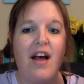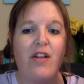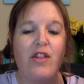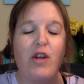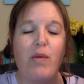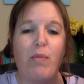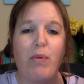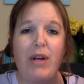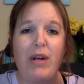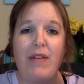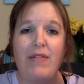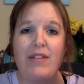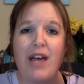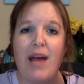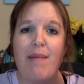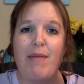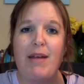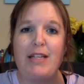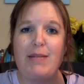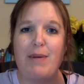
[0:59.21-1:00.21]
The brief
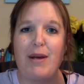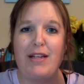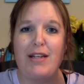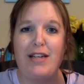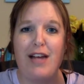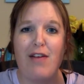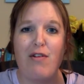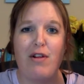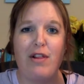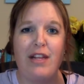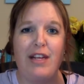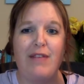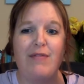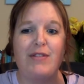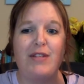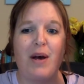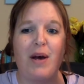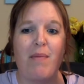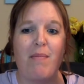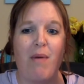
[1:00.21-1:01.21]
time they spend together leaves
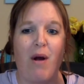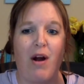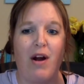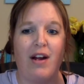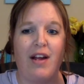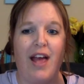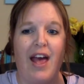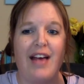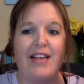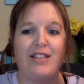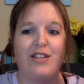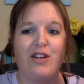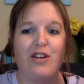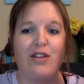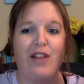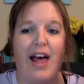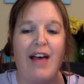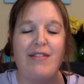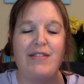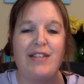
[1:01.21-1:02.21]
a mark. As their
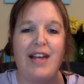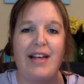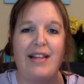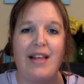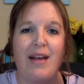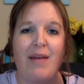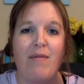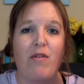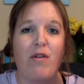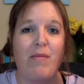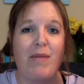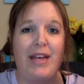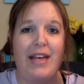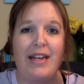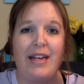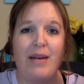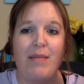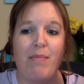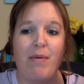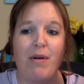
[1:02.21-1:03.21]
lives take them from
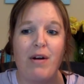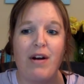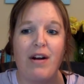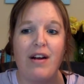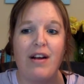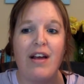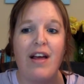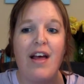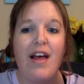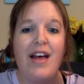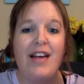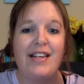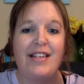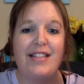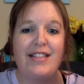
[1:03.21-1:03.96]
Edinburgh to